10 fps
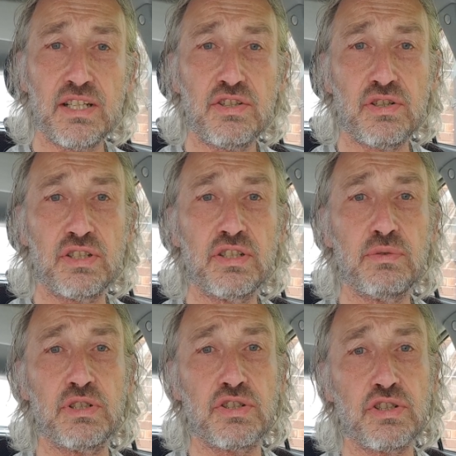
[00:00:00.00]
So in
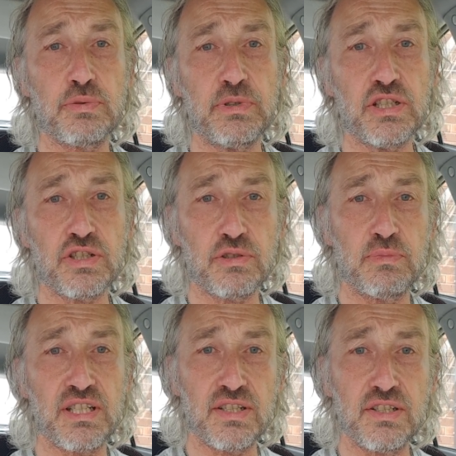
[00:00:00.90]
other words, just because
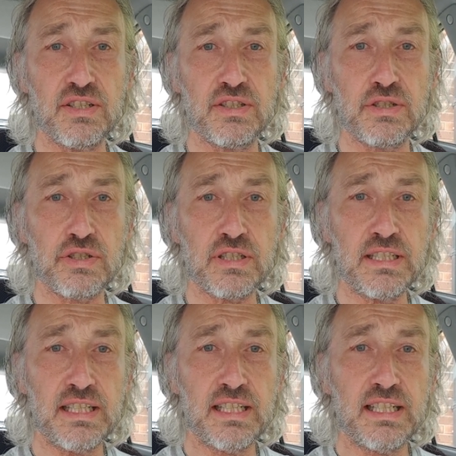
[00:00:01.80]
somebody's a nurse
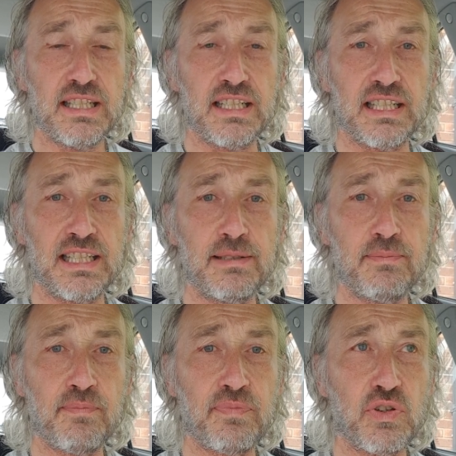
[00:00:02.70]

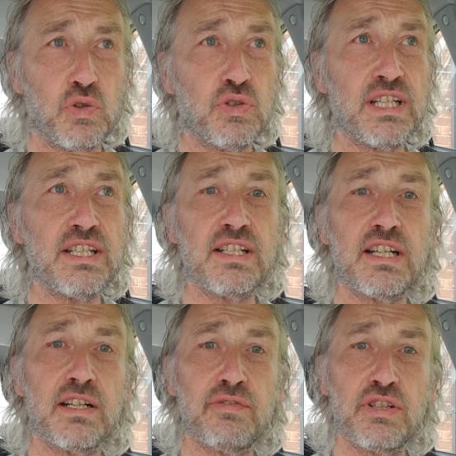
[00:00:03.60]
or needs a
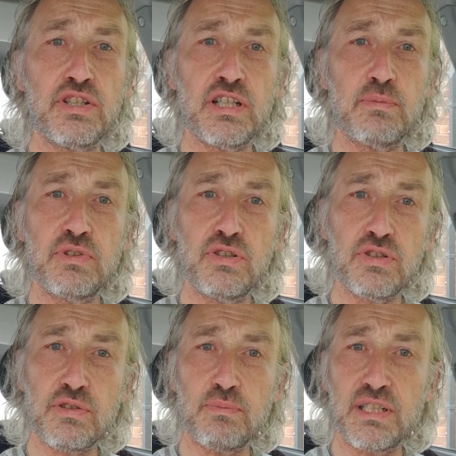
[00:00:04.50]
car for the job
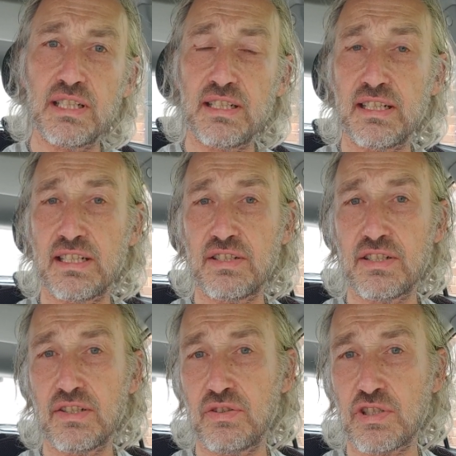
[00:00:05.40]
doesn't mean that they
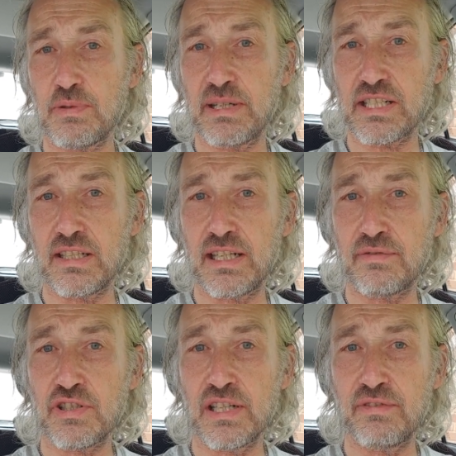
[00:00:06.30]
can automatically have
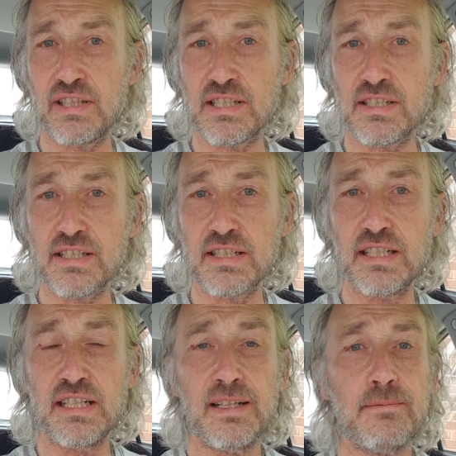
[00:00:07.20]
driving lessons.
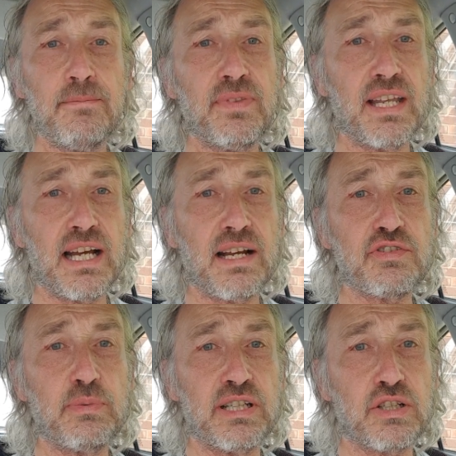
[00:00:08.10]
They have
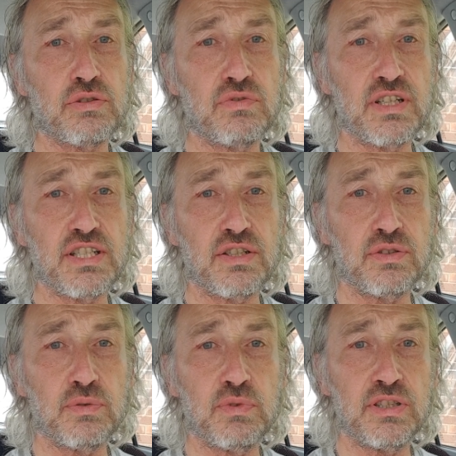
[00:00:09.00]
to be a
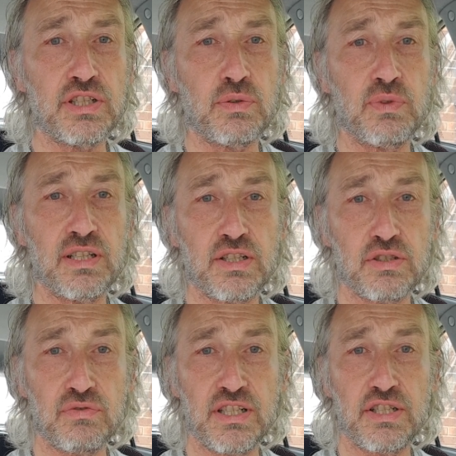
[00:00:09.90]
critical worker with a
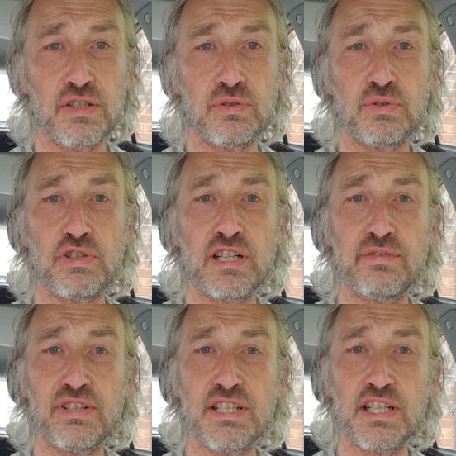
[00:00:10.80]
critical
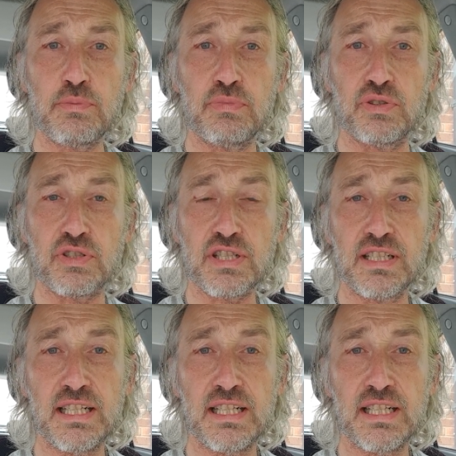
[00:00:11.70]
driving test booked.